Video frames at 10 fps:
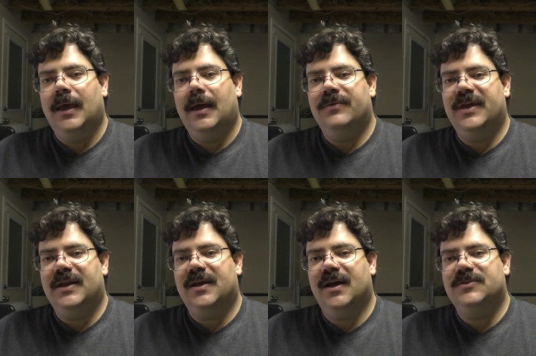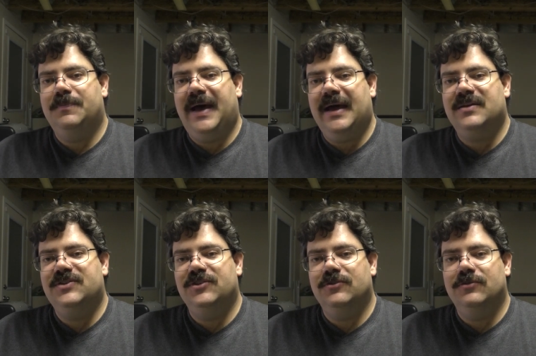And then it cuts back
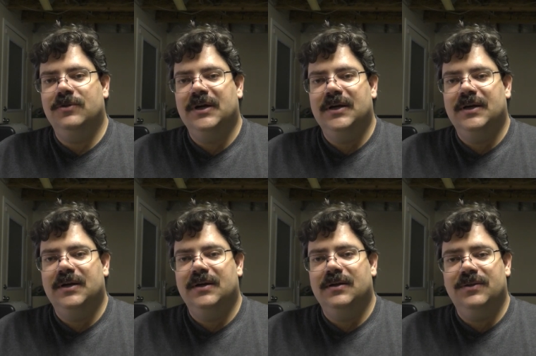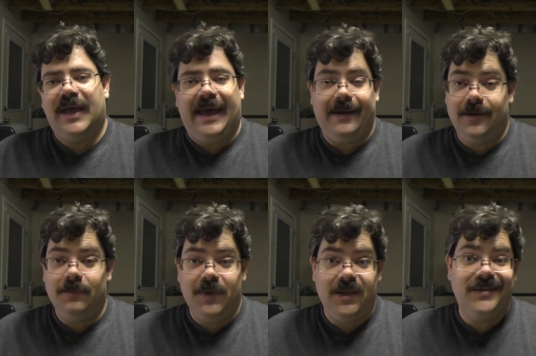to the hacking
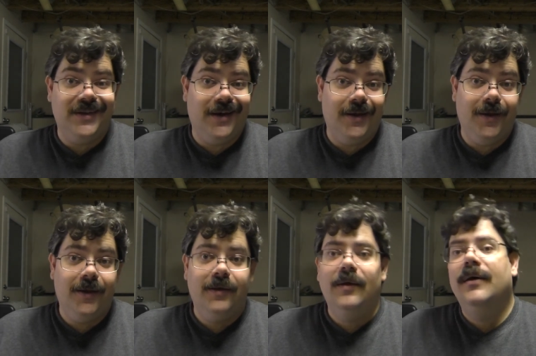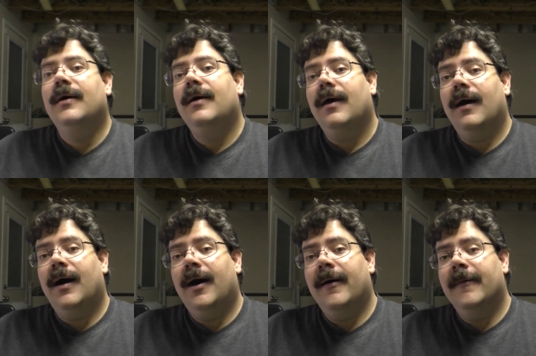being done.
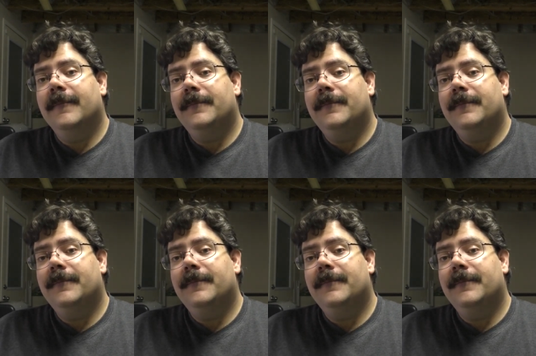Uh,